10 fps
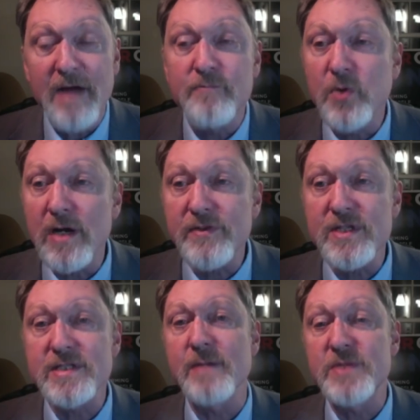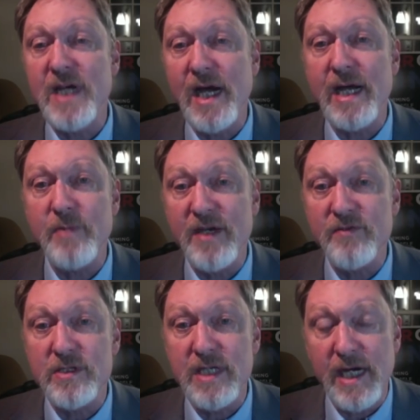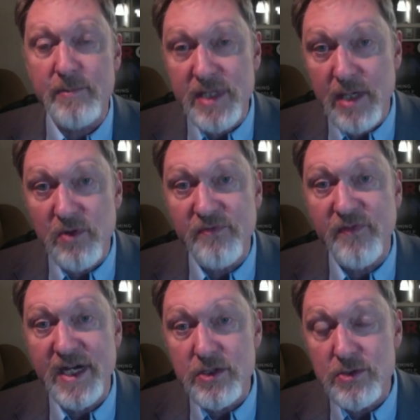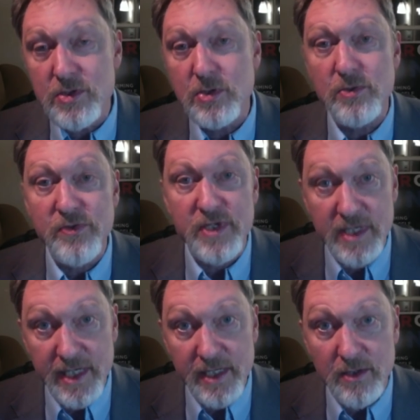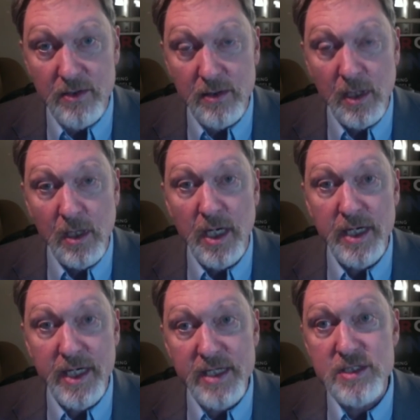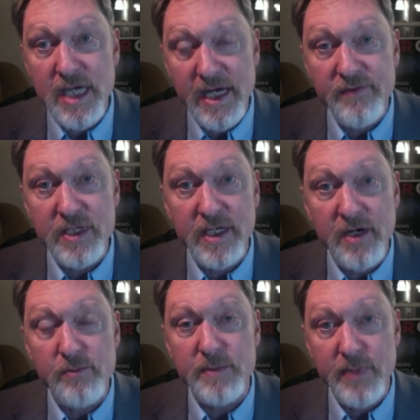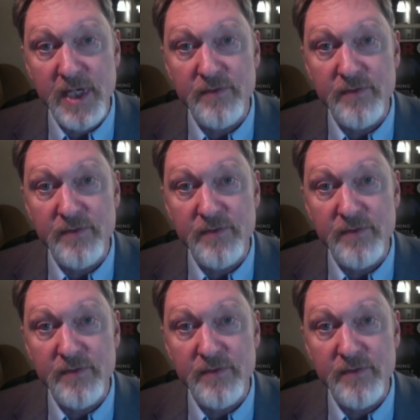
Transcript: I brought this up time after time, and they will fight you tooth and nail against having the government